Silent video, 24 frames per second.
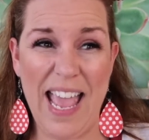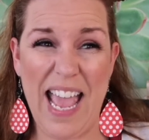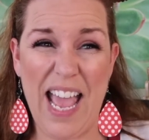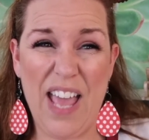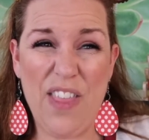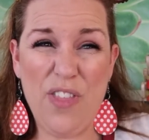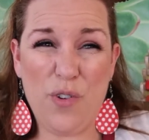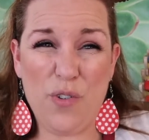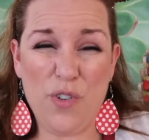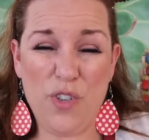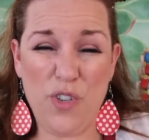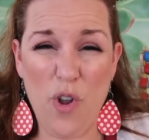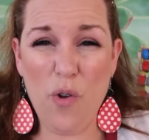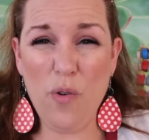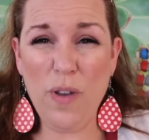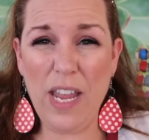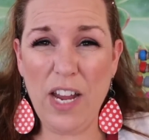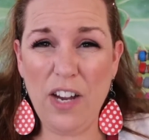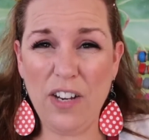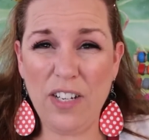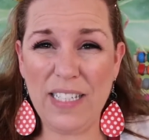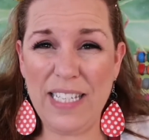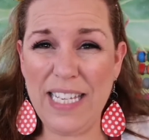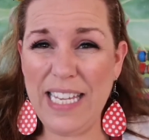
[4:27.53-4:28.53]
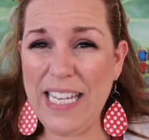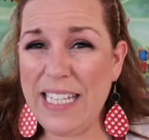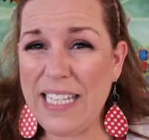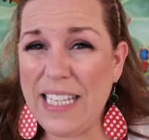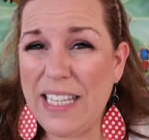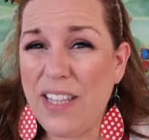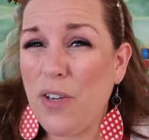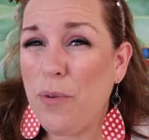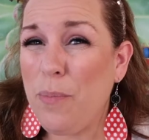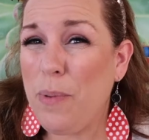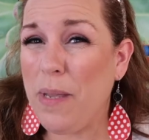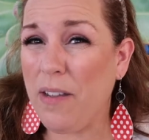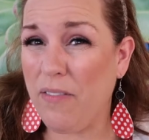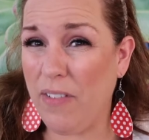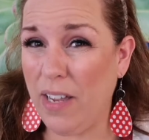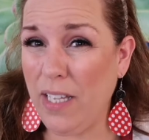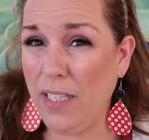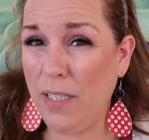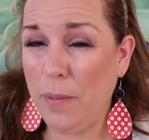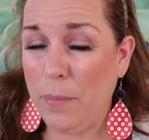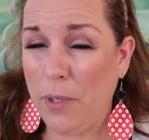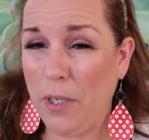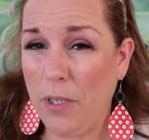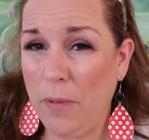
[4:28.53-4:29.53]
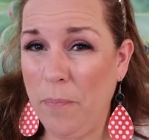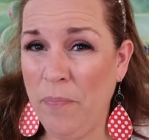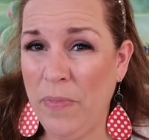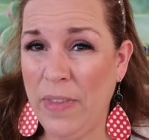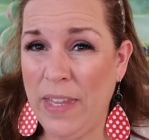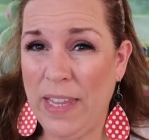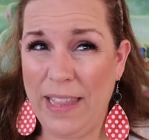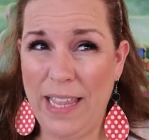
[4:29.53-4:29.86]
And there's no guarantee that they'll be available.